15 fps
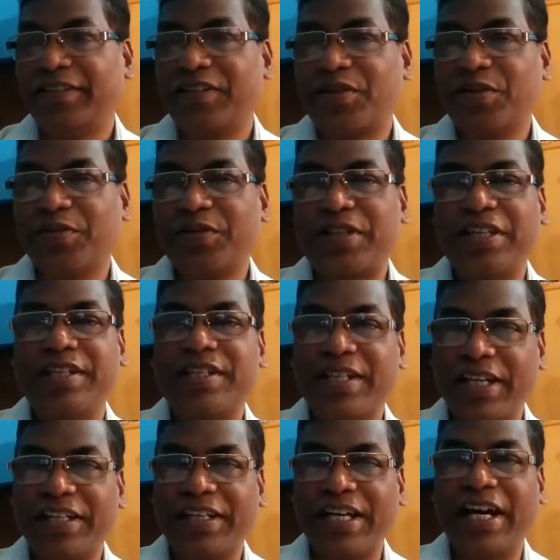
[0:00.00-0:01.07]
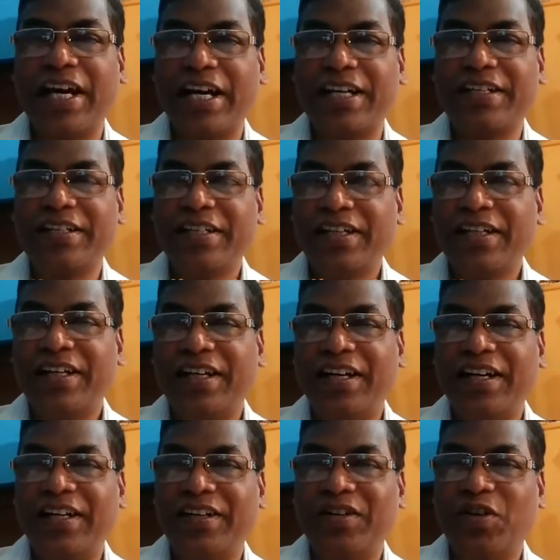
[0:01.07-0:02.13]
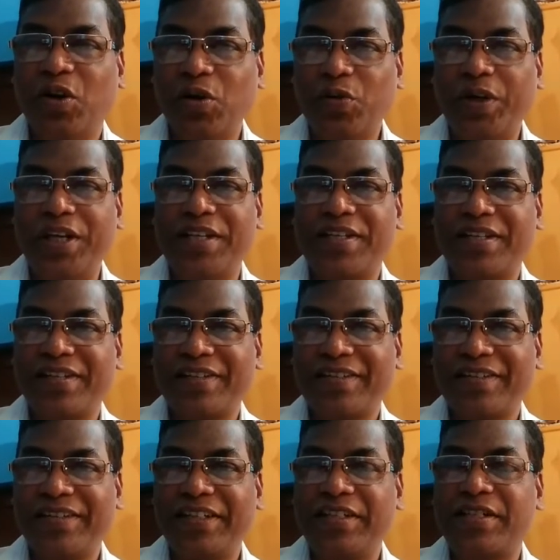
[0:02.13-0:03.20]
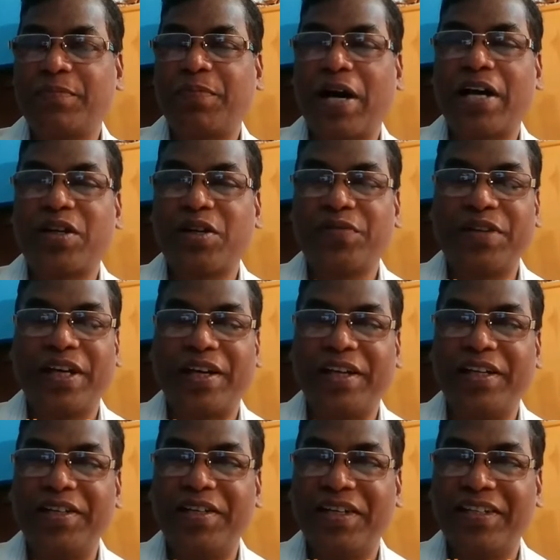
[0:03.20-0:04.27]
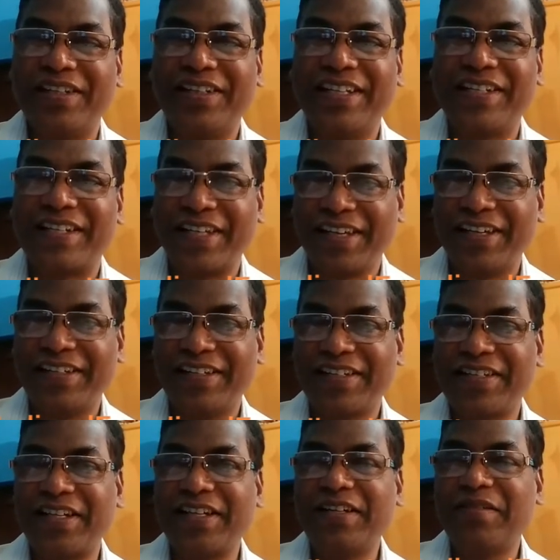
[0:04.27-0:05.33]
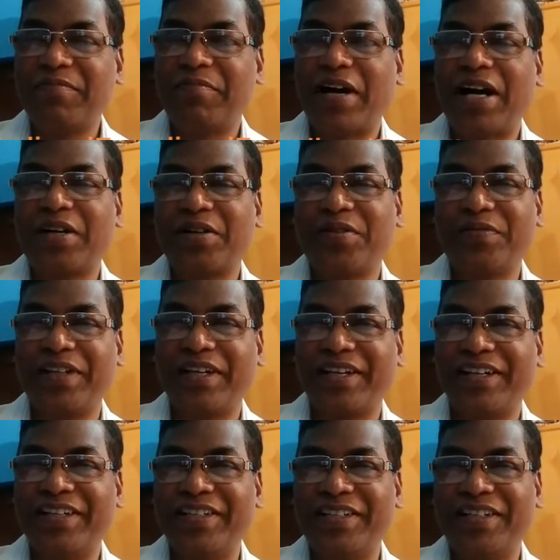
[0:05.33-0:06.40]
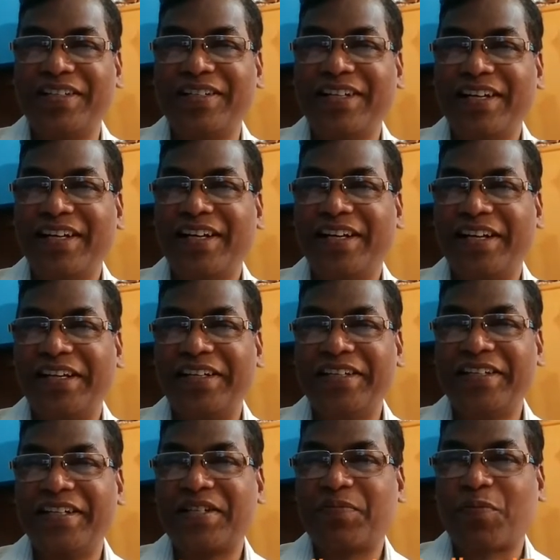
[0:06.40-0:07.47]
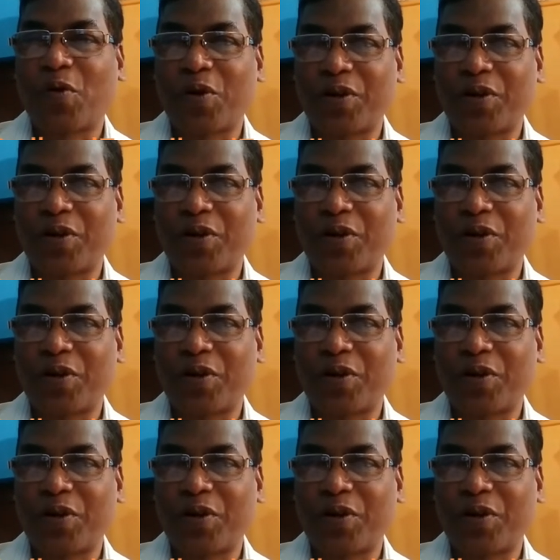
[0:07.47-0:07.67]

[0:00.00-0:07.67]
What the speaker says: So since then they are always is part of the religion. They say it is a part of the religion, religious